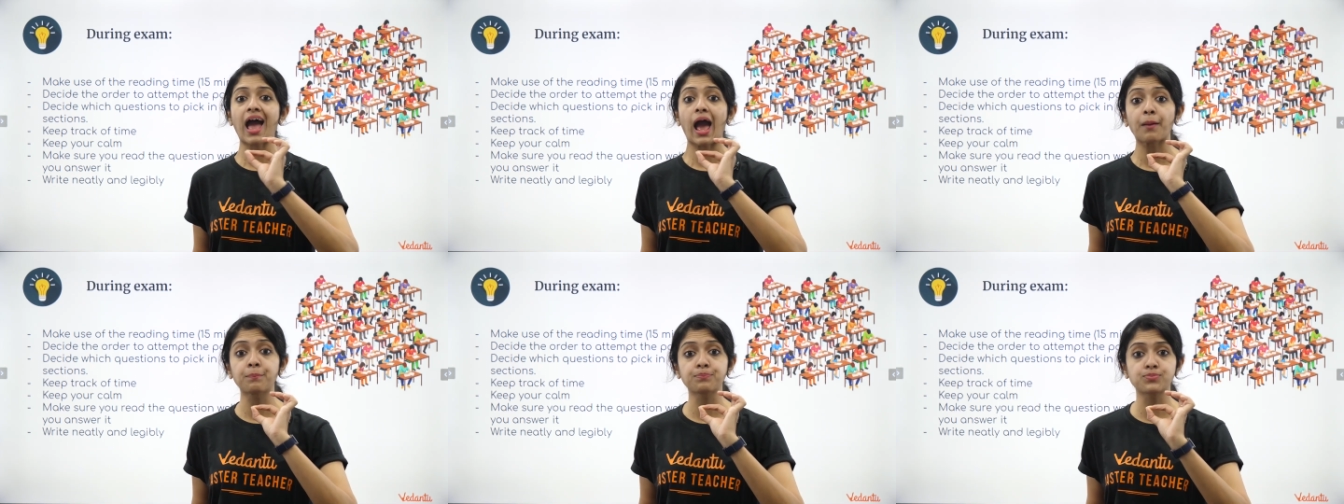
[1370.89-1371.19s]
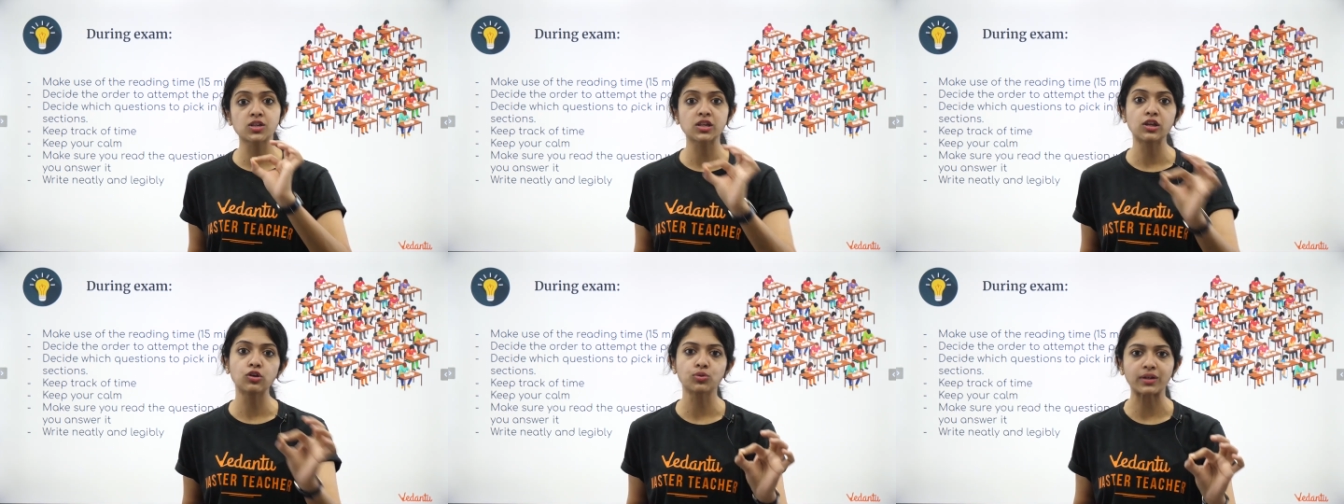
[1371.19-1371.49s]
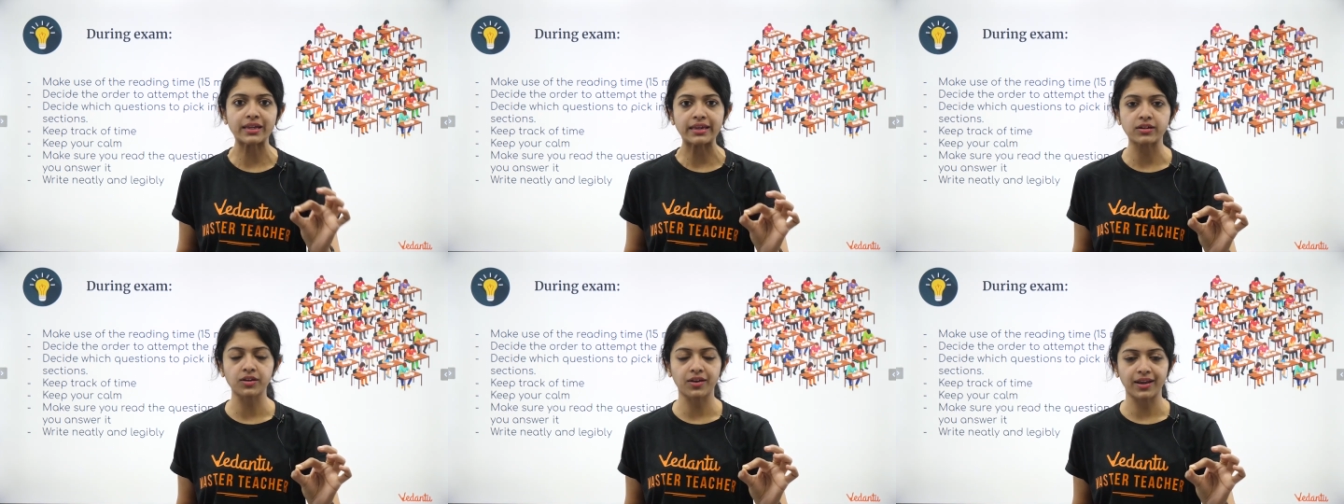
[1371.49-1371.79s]

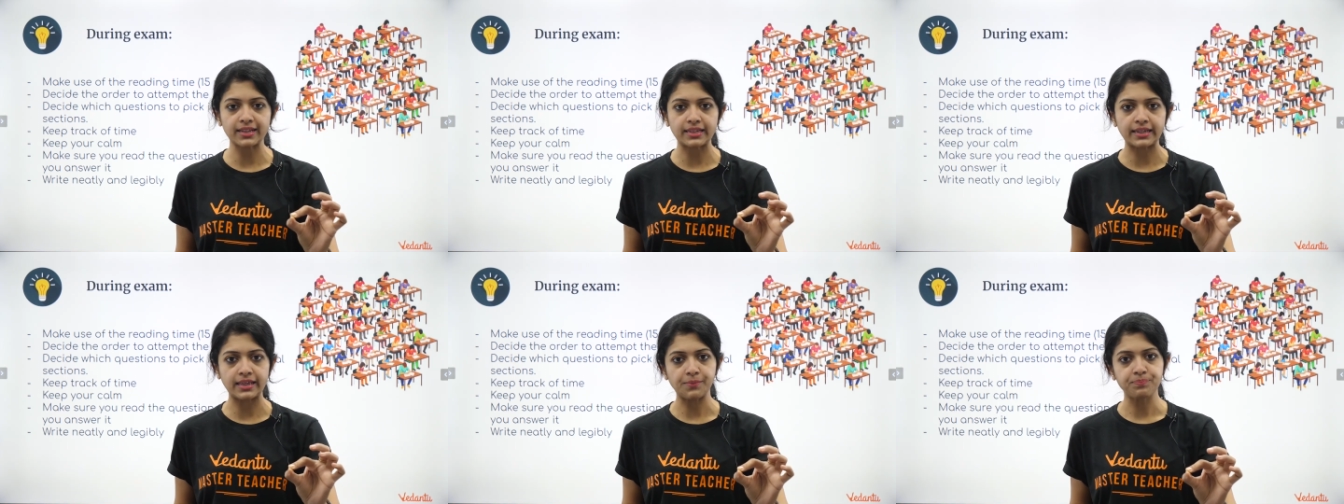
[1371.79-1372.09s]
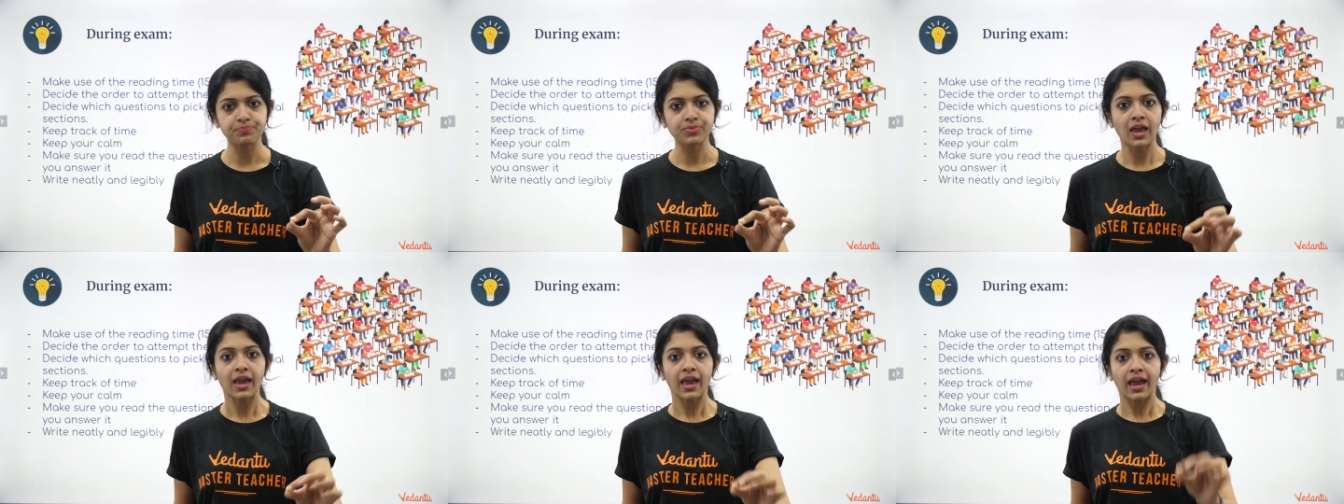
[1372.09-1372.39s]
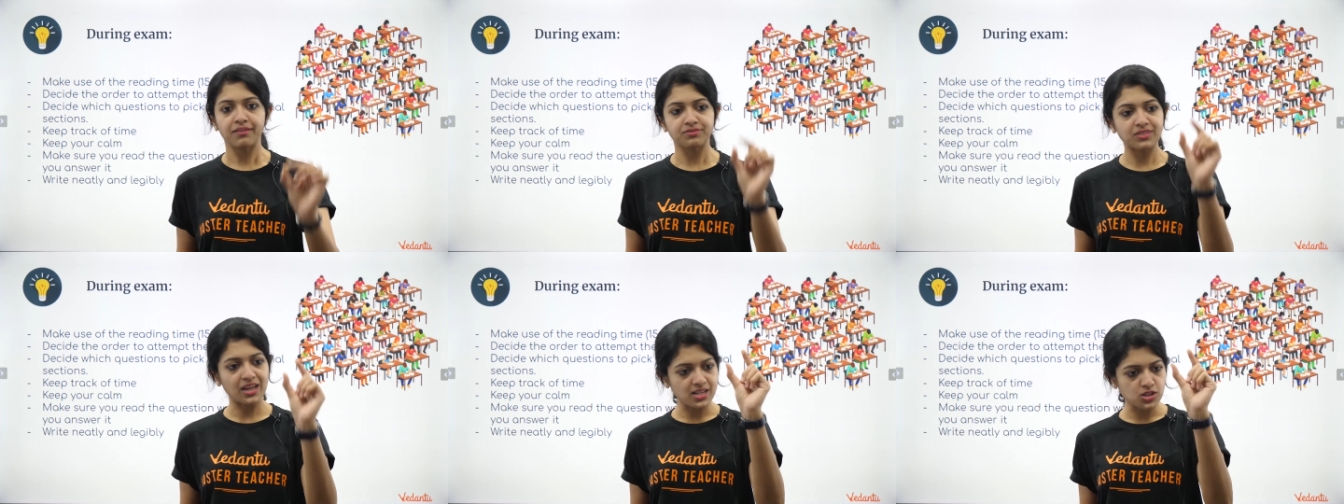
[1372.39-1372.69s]
absolutely correctly.
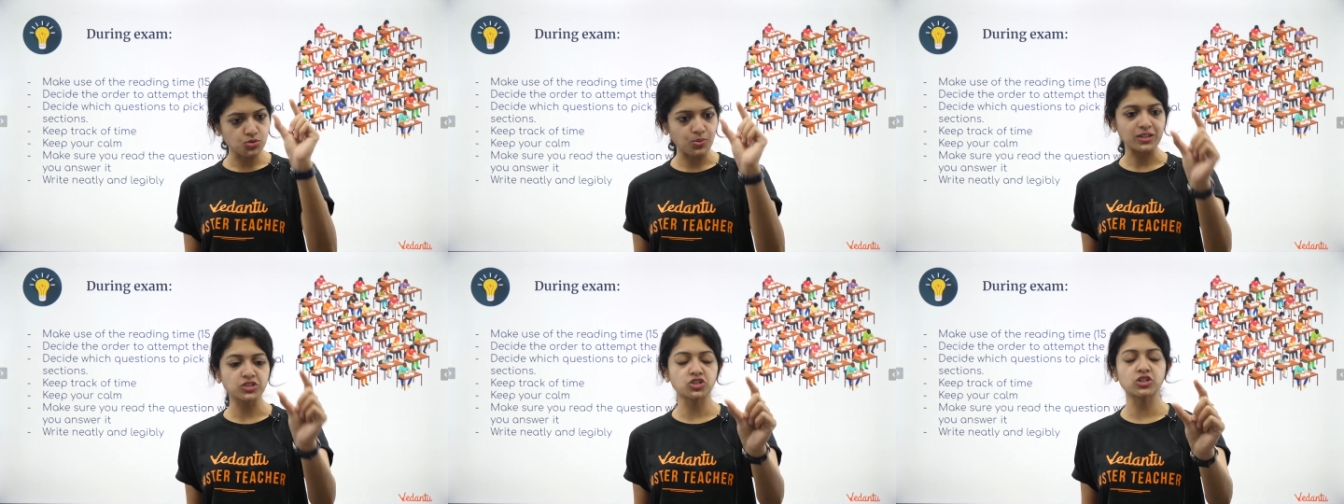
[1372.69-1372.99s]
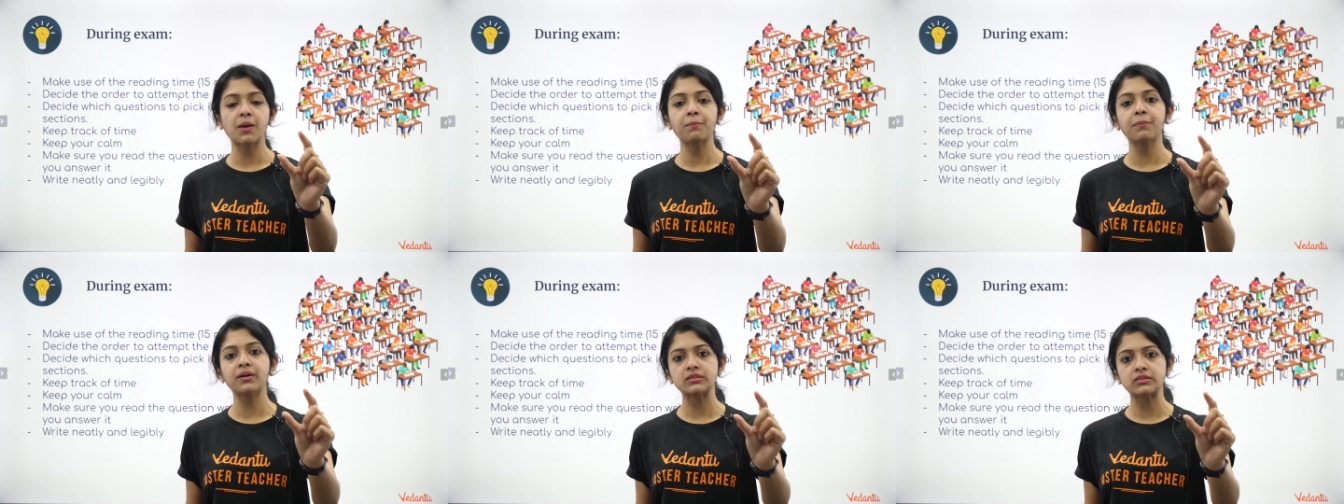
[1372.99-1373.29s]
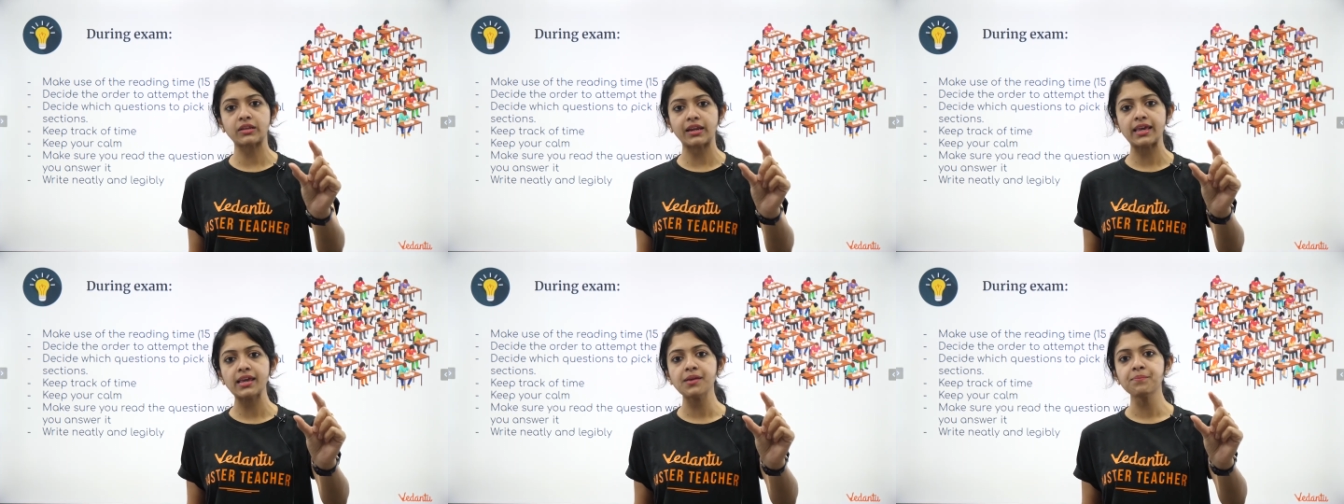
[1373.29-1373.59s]
If there is question number
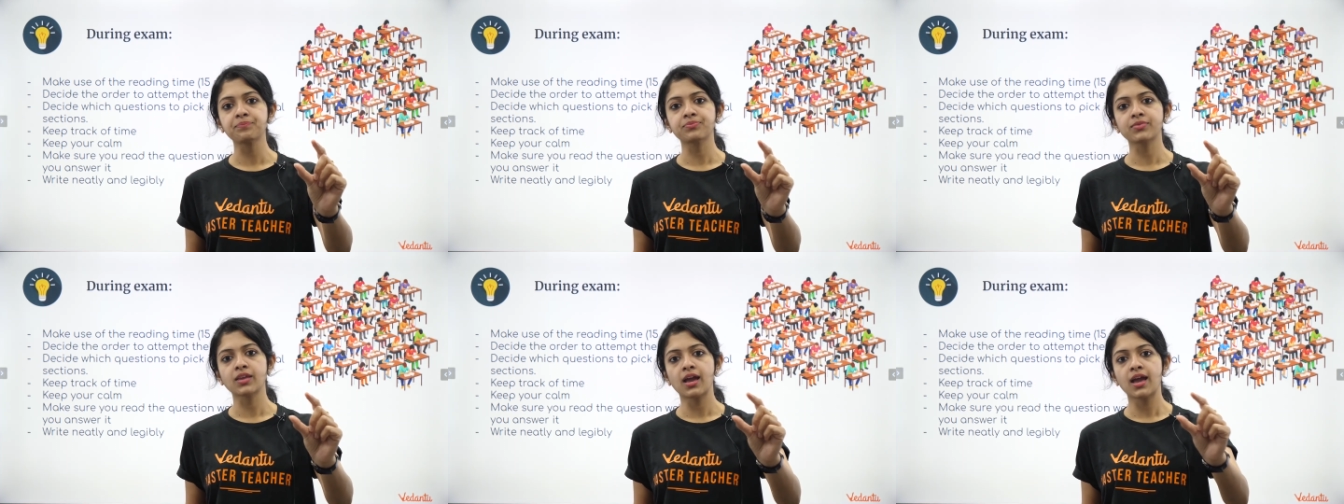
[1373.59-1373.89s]
3